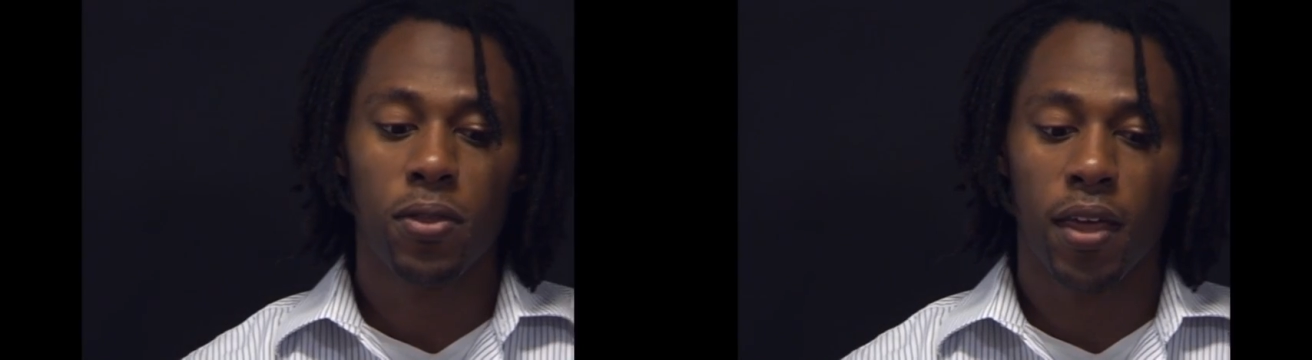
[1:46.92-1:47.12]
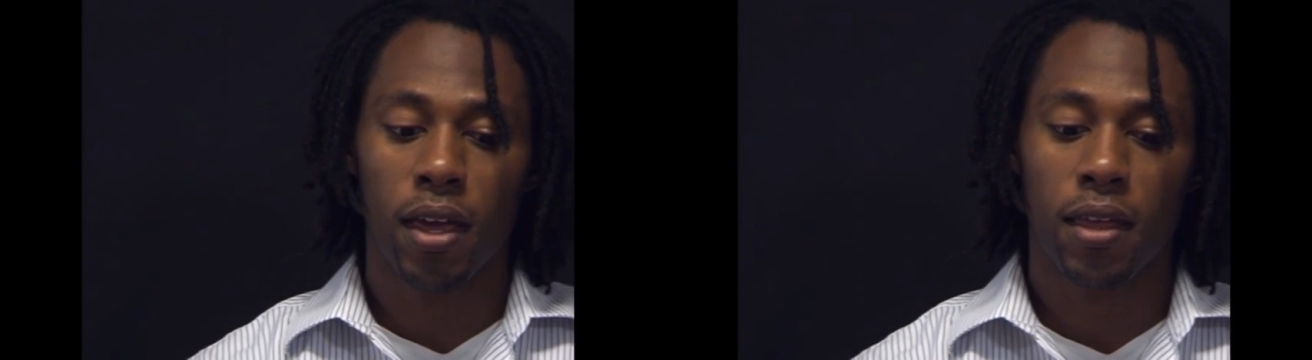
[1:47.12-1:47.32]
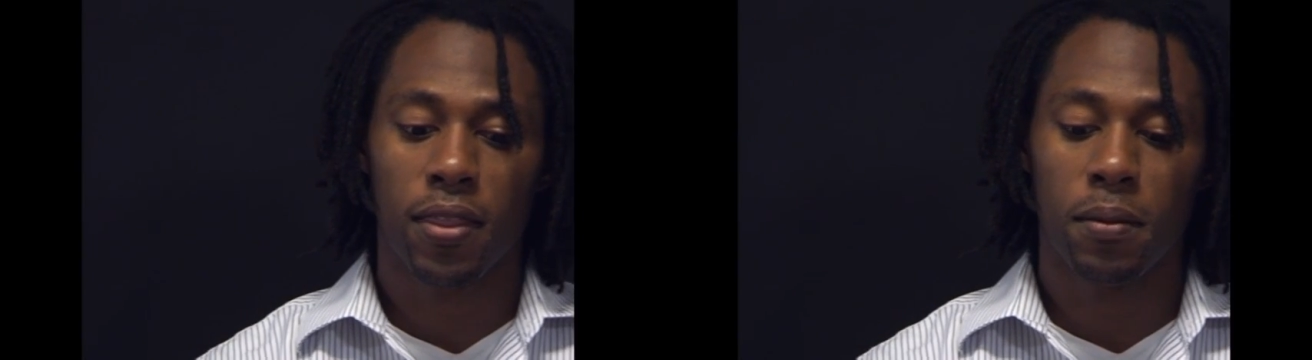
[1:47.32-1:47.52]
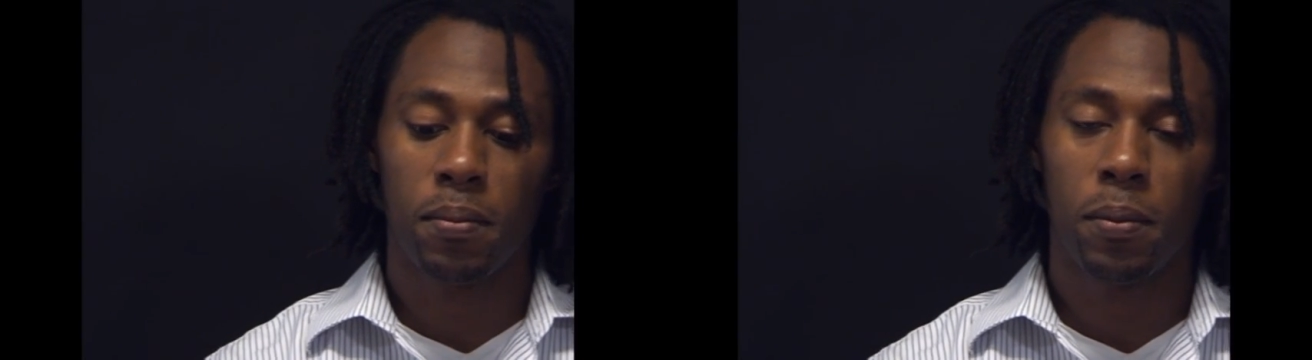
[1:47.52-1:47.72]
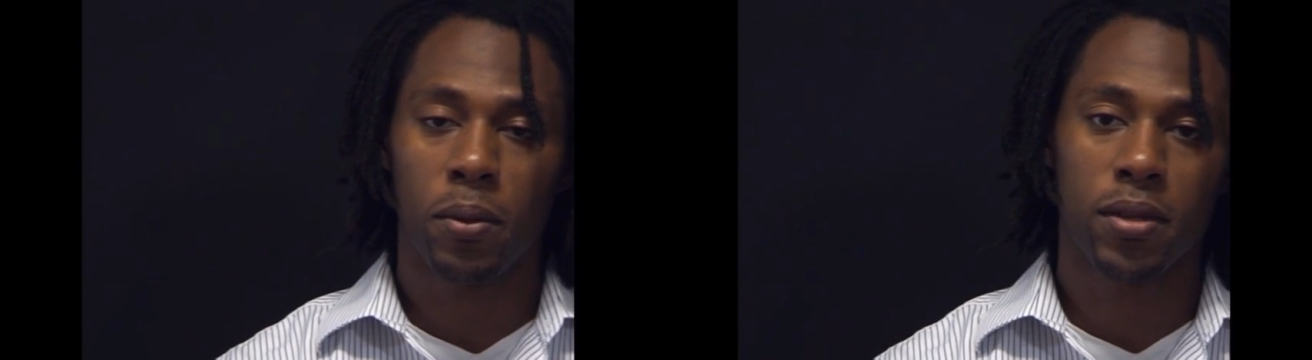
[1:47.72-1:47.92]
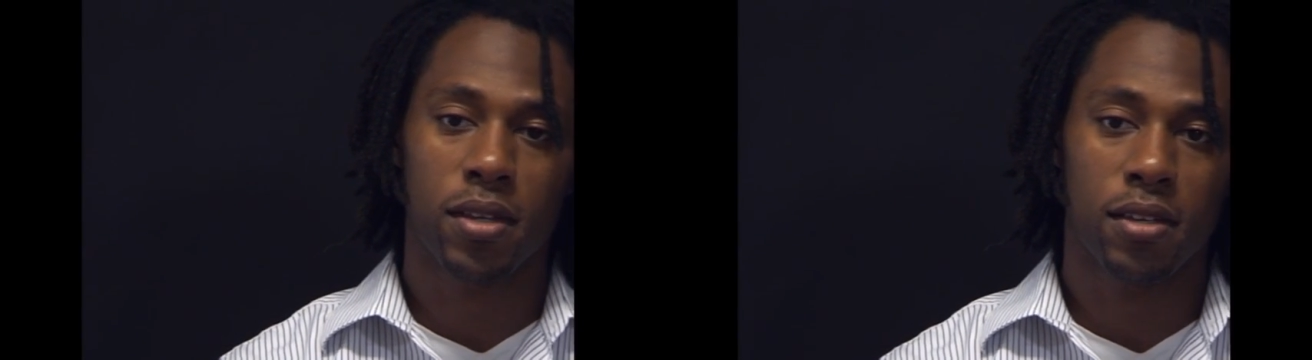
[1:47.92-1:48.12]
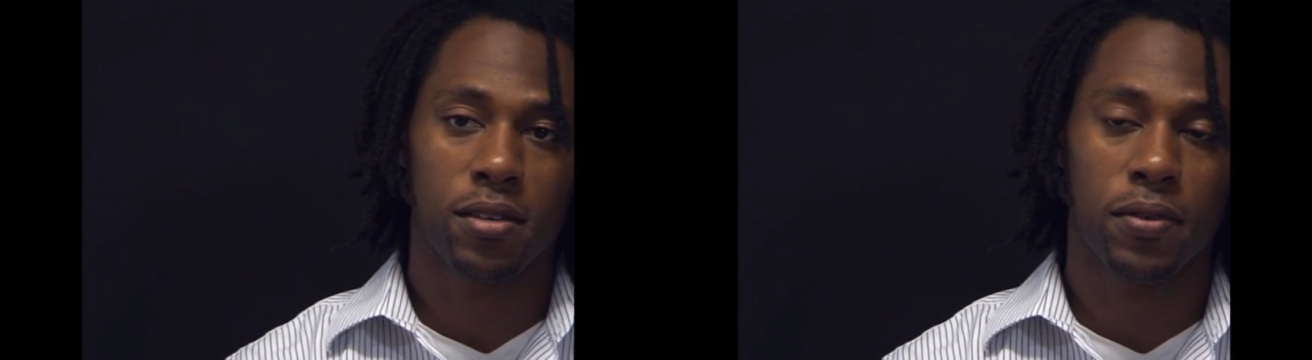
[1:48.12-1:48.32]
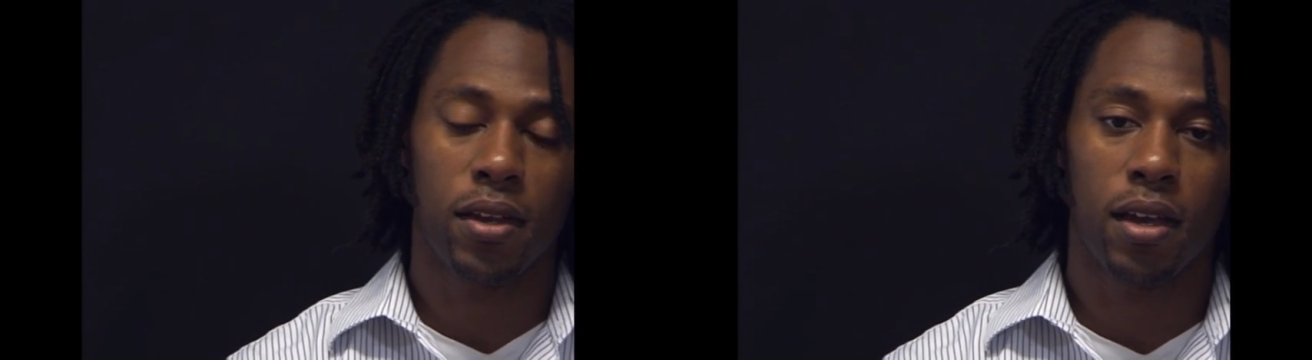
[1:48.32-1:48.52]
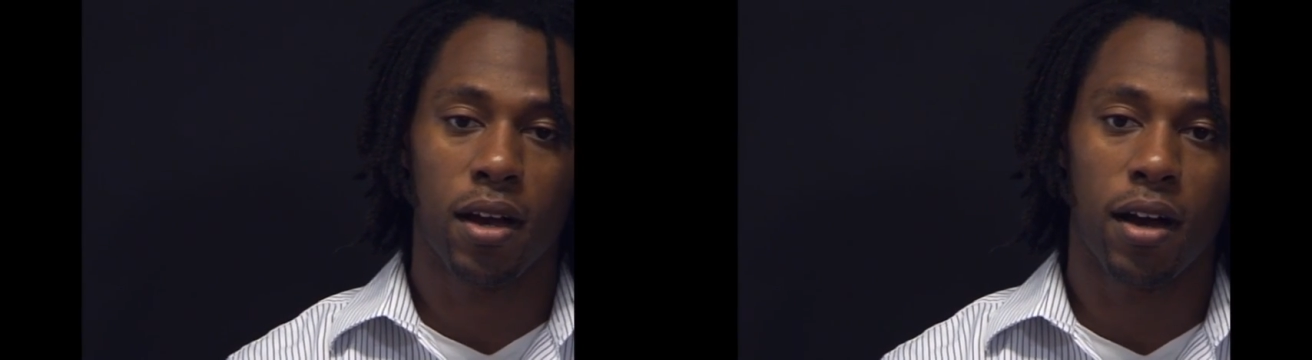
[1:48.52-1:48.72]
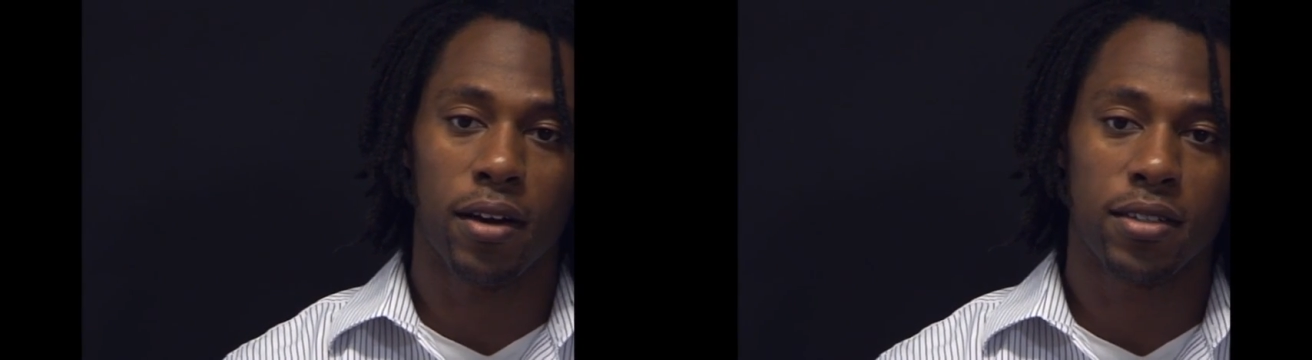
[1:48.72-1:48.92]
think that people with schizophrenia
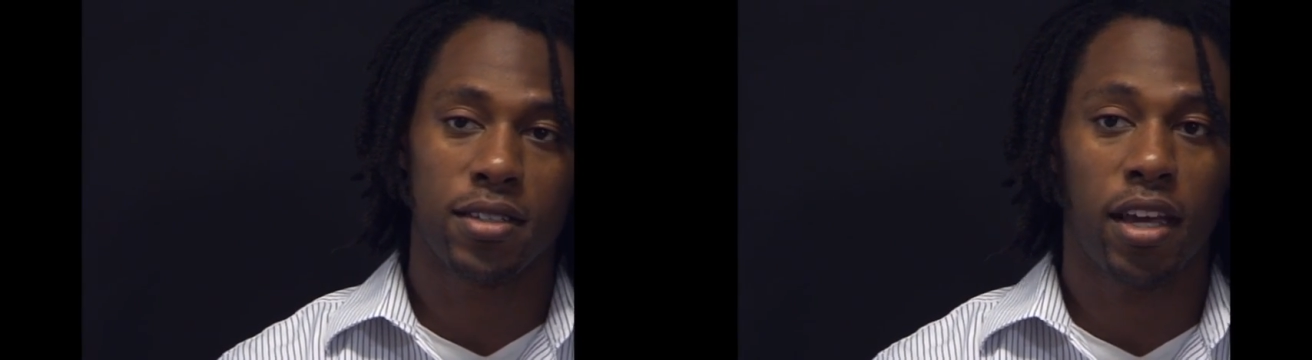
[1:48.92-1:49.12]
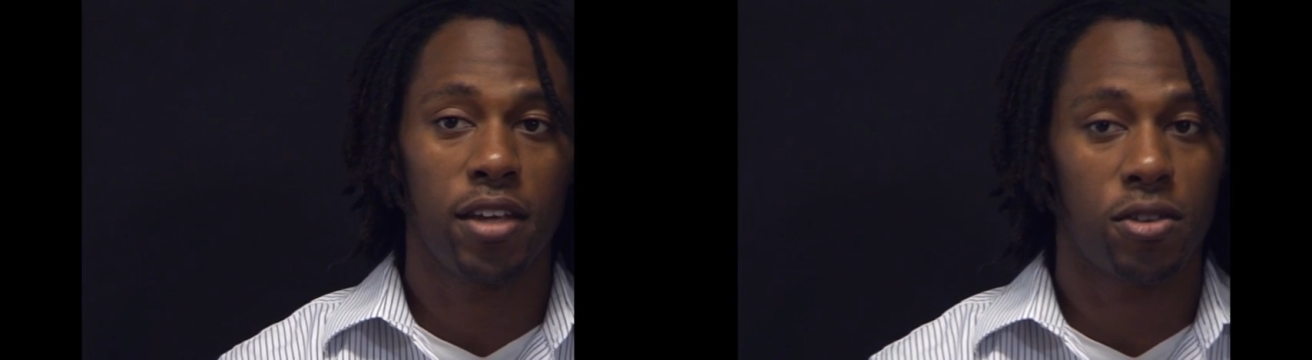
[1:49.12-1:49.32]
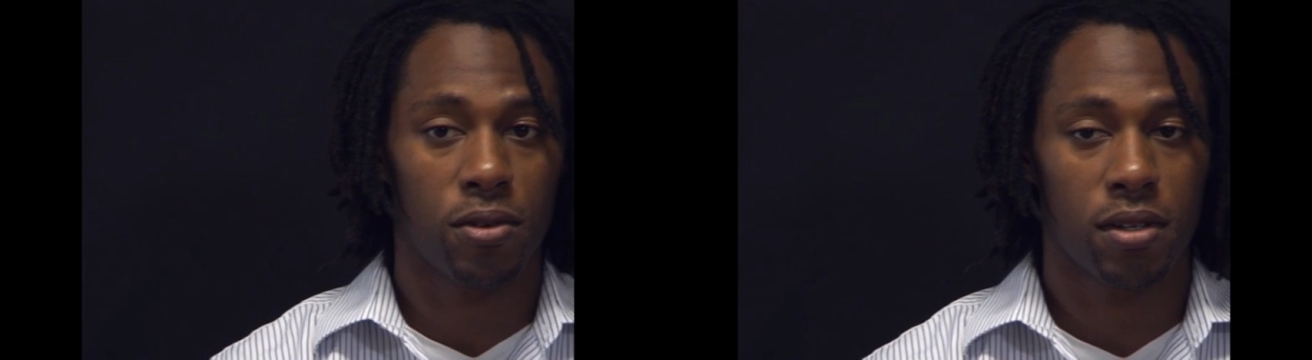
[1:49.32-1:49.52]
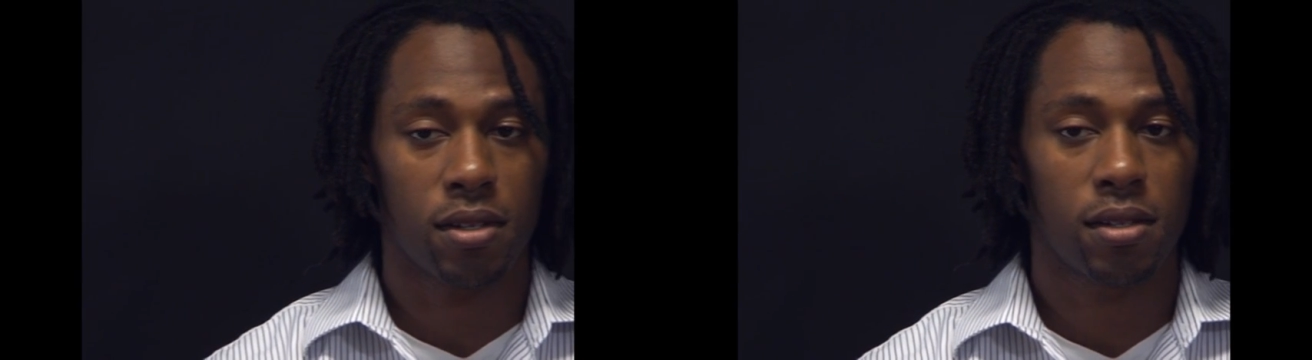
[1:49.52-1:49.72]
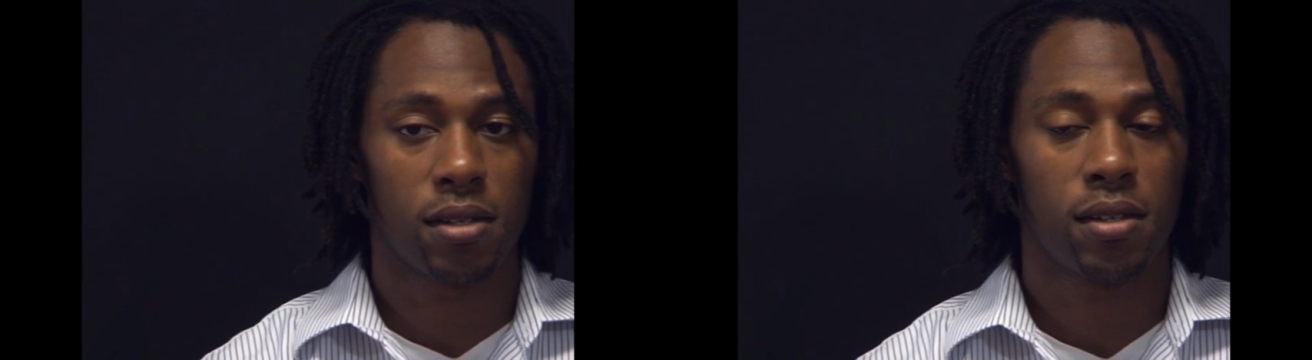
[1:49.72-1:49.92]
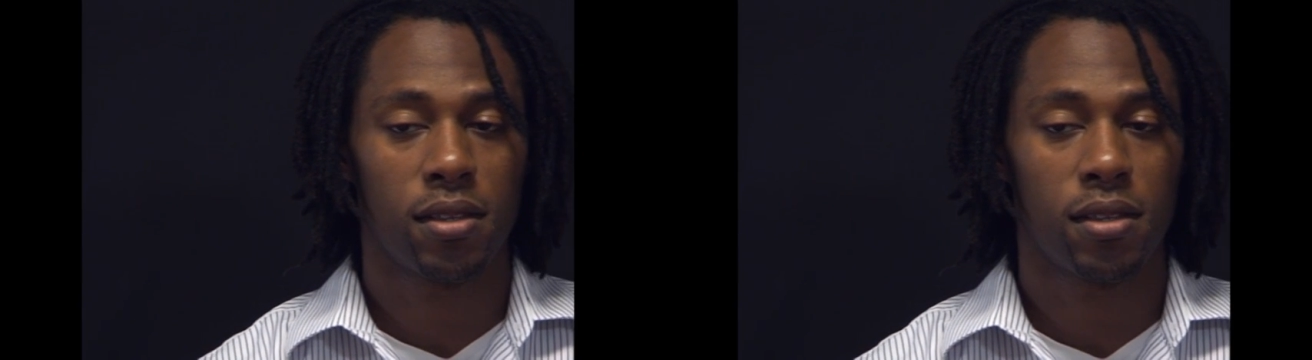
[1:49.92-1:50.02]
are dangerous,